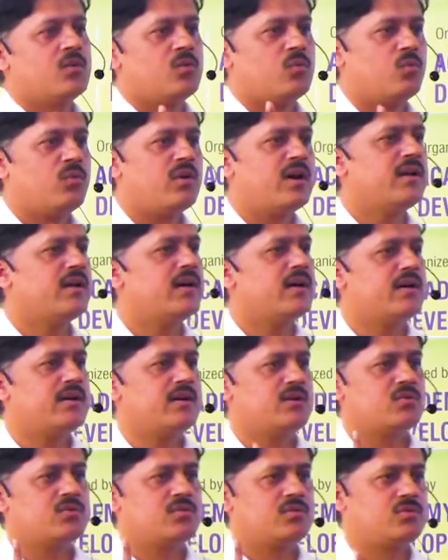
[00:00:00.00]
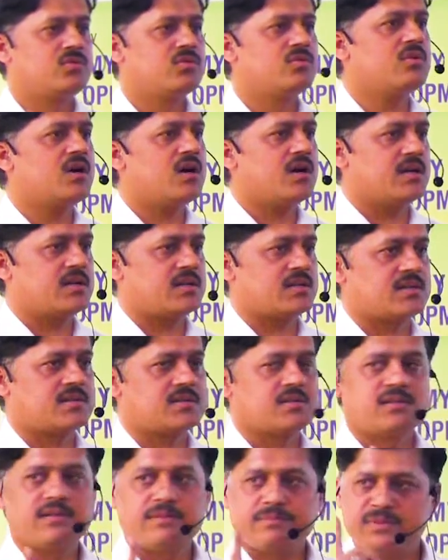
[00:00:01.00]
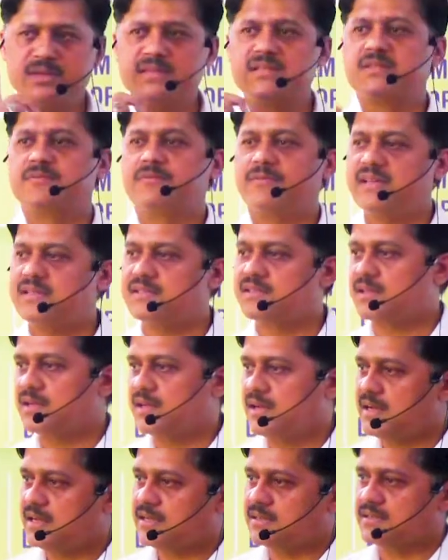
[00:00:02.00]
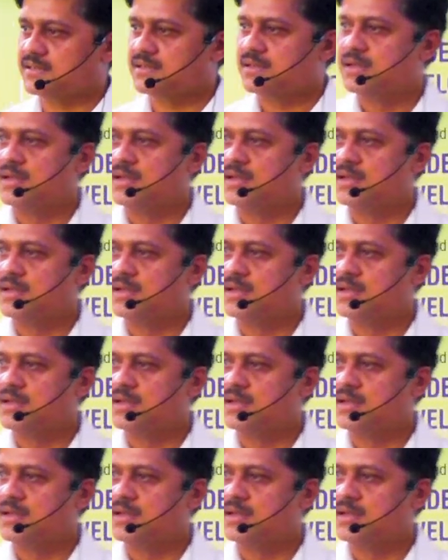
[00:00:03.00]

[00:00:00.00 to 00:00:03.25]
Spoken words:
1 hour to 2 hours in first class